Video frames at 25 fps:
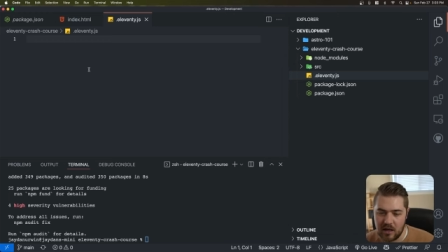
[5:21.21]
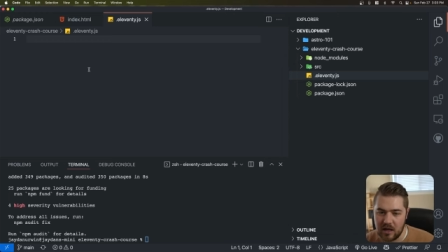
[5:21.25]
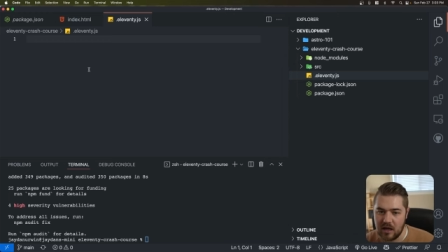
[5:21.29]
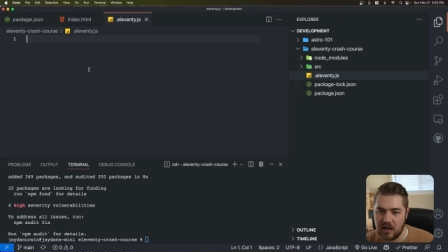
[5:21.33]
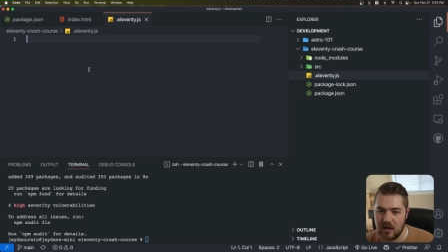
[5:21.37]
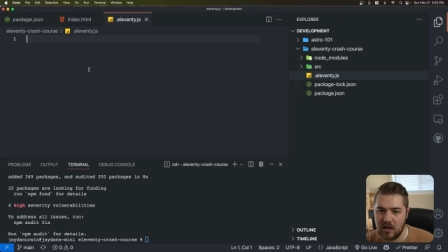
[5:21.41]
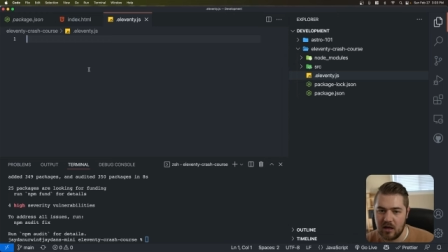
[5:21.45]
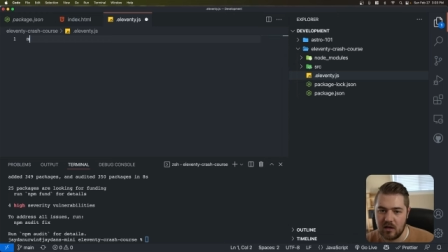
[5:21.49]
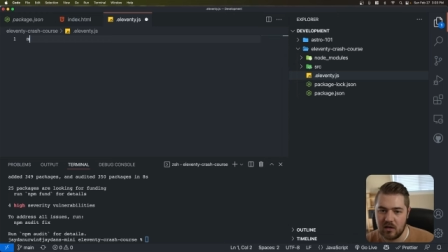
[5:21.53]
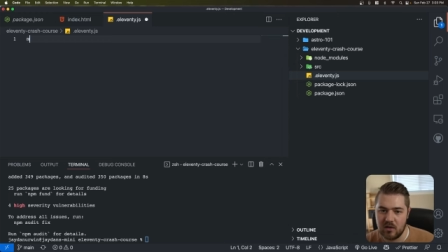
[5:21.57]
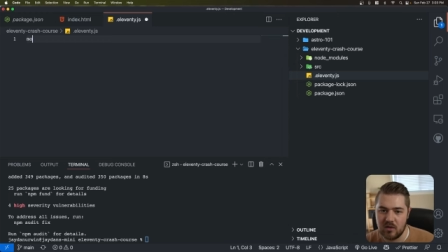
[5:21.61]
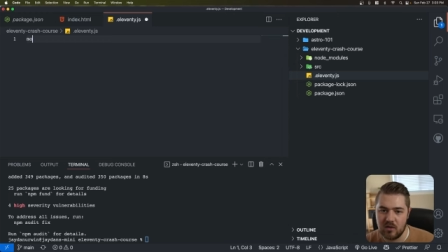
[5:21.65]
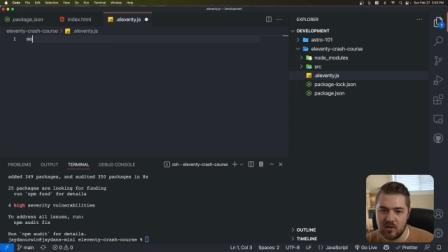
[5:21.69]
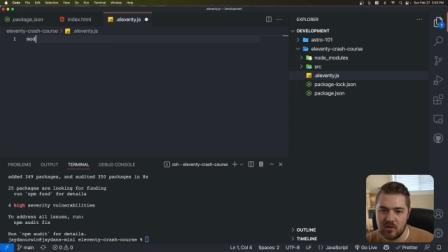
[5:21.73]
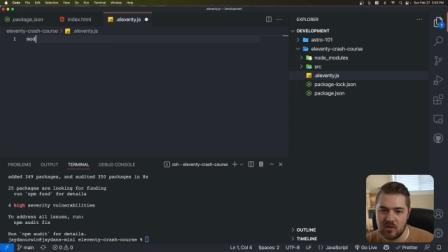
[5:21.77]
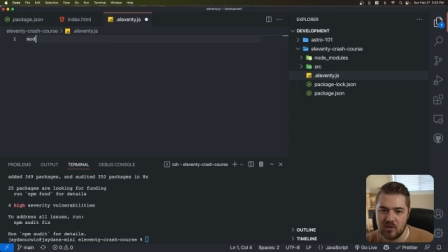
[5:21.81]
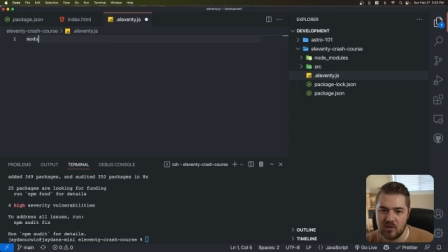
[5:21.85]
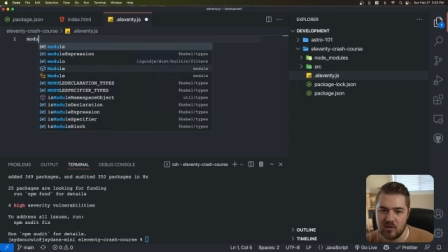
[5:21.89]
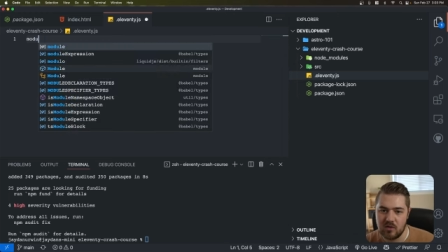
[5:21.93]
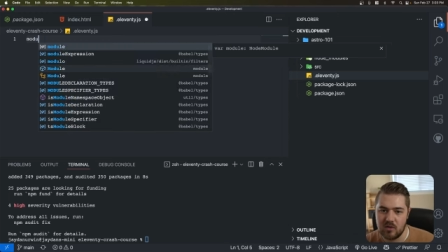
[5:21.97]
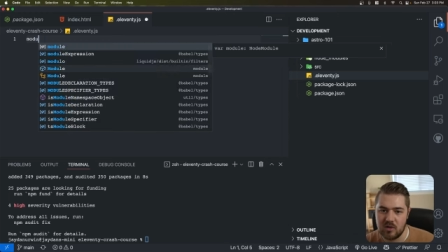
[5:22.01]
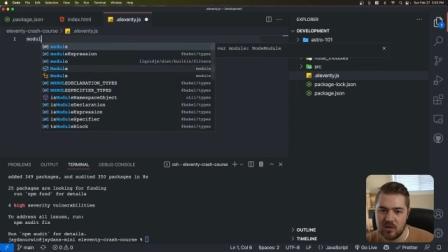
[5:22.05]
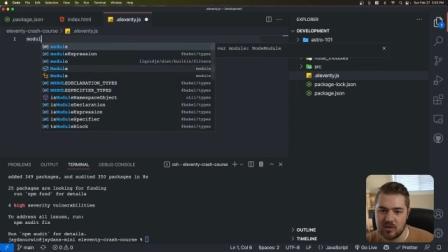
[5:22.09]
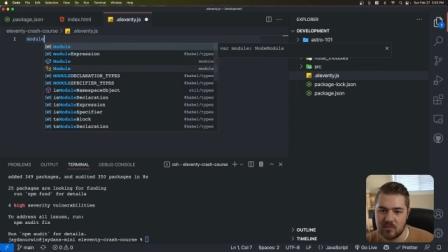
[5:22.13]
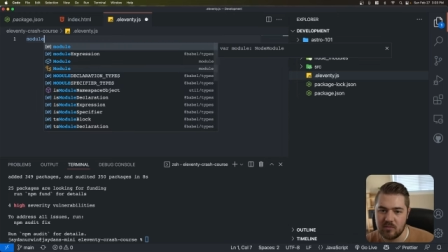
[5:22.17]
and
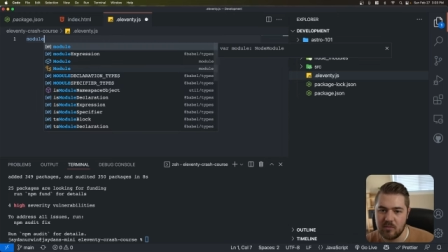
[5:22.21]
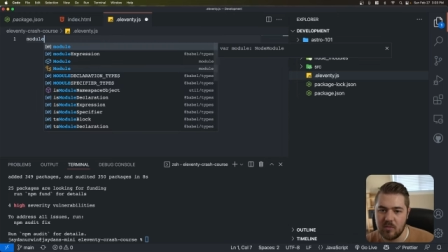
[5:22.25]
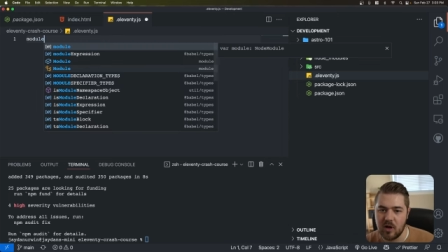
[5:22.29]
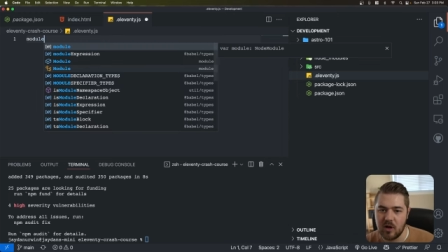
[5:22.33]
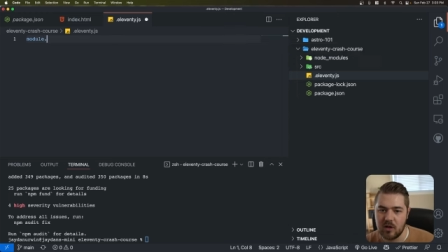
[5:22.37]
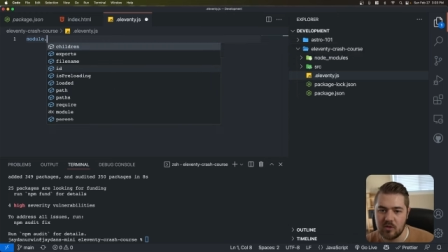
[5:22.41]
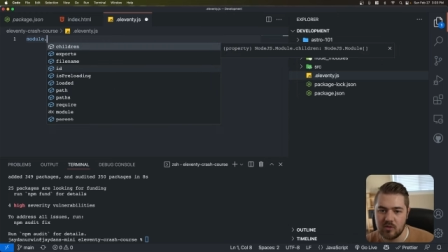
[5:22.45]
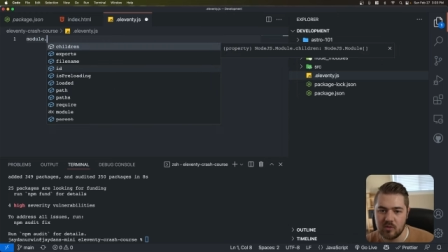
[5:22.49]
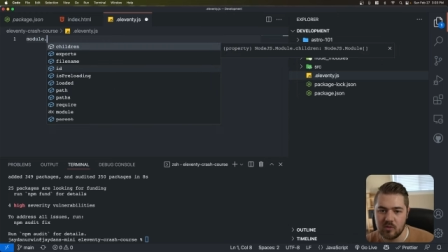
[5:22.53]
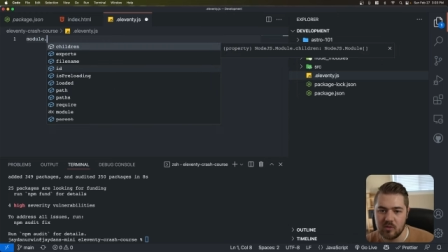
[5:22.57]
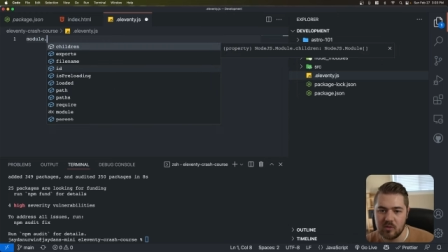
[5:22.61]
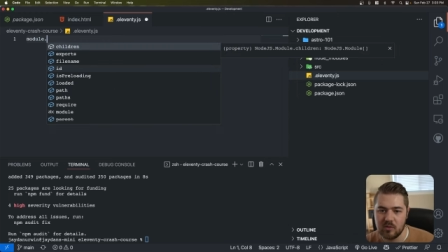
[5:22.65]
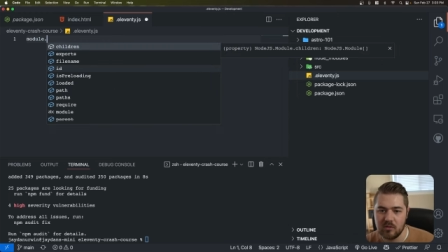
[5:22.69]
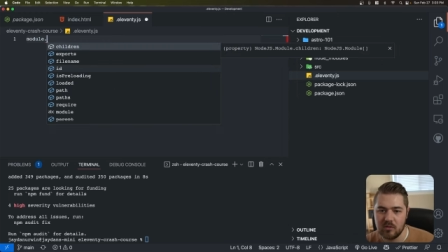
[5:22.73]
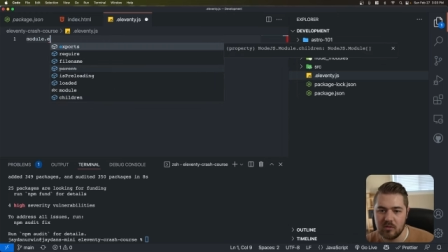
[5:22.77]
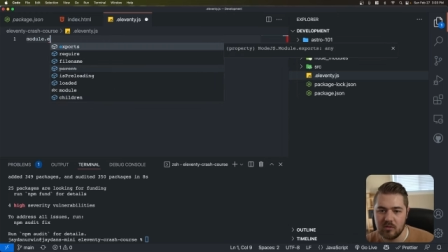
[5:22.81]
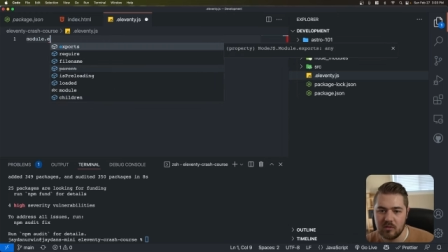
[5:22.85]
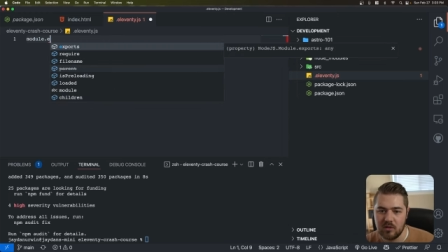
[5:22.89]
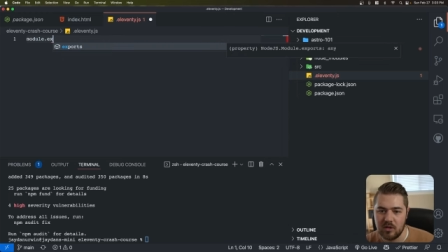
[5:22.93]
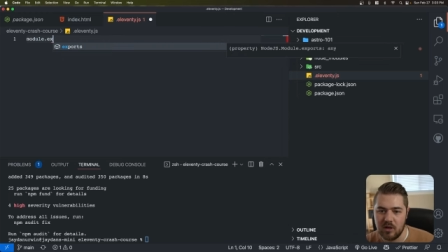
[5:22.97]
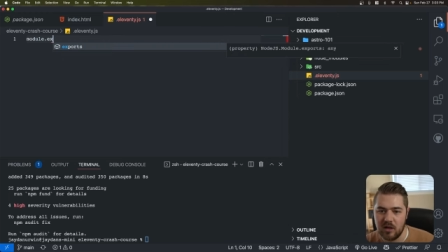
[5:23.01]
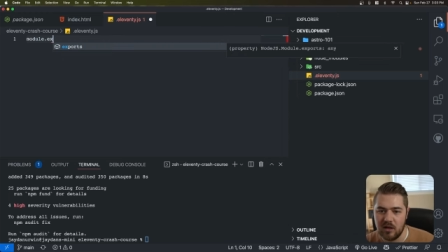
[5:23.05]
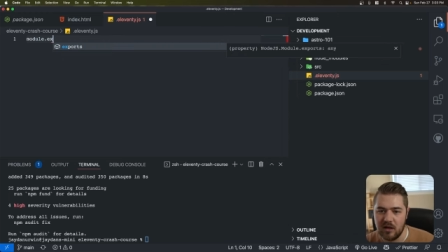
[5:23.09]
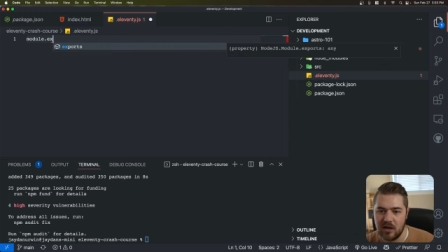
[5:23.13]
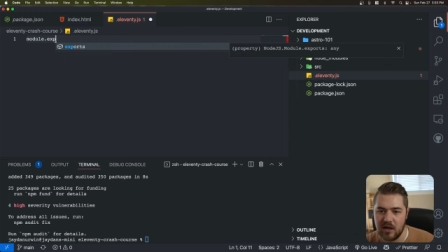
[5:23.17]
do this
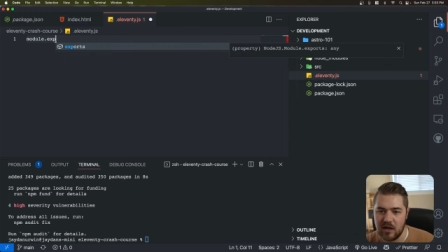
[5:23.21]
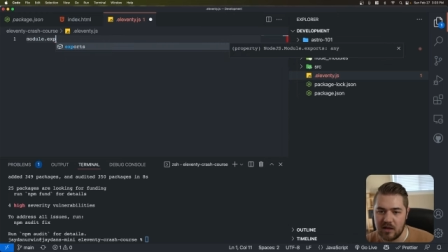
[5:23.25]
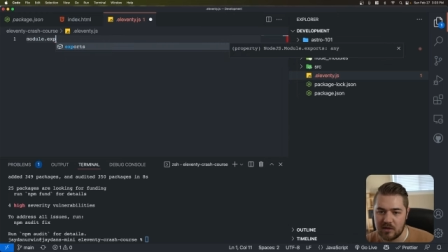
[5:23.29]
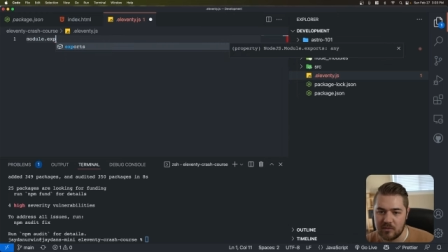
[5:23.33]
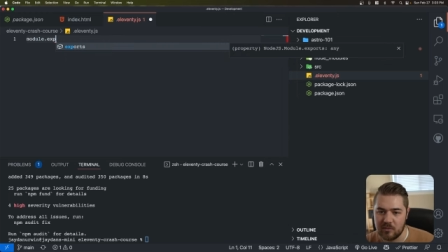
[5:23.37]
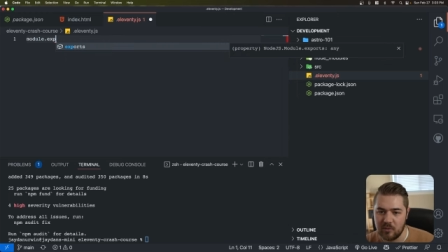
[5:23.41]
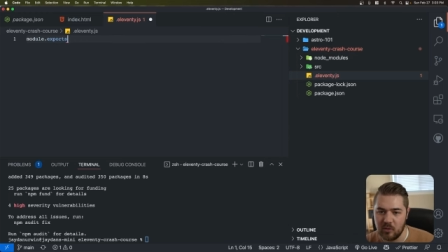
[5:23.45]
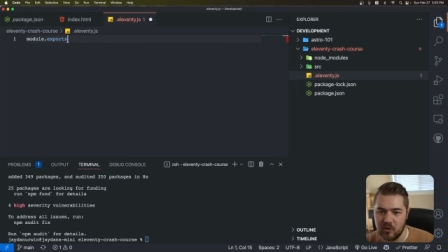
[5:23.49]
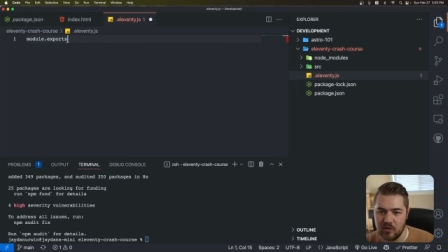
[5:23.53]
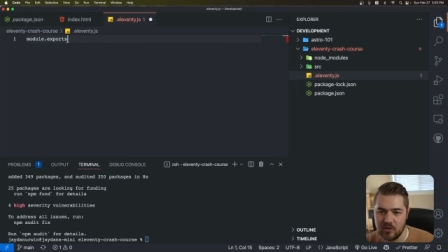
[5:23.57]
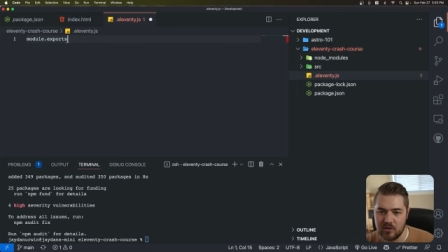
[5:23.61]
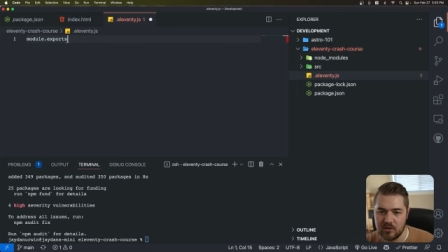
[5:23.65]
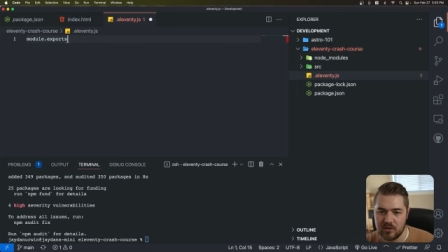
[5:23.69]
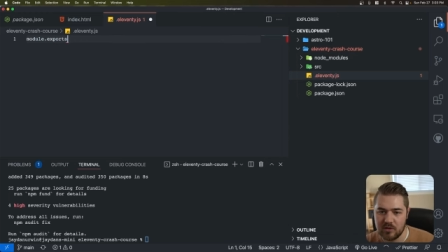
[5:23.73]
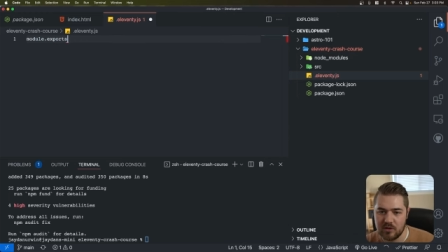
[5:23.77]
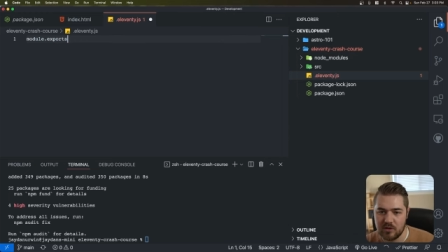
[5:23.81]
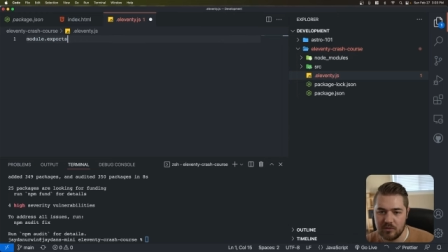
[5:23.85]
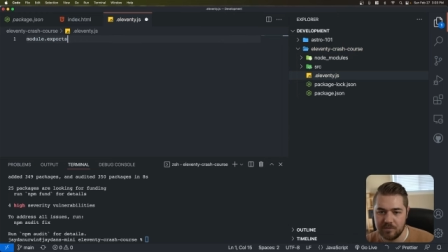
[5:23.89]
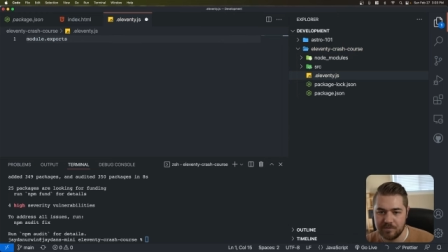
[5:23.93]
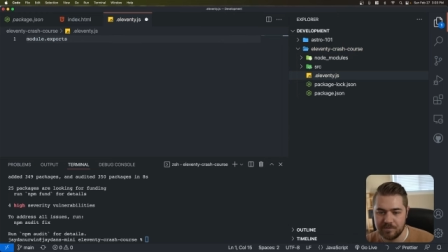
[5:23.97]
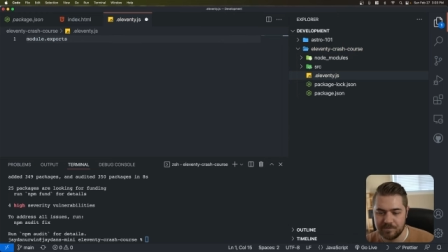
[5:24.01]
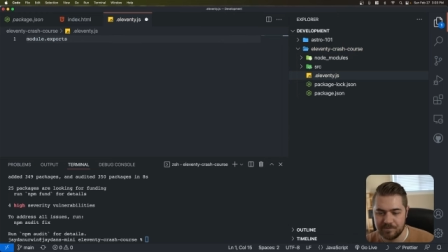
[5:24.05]
module.exports.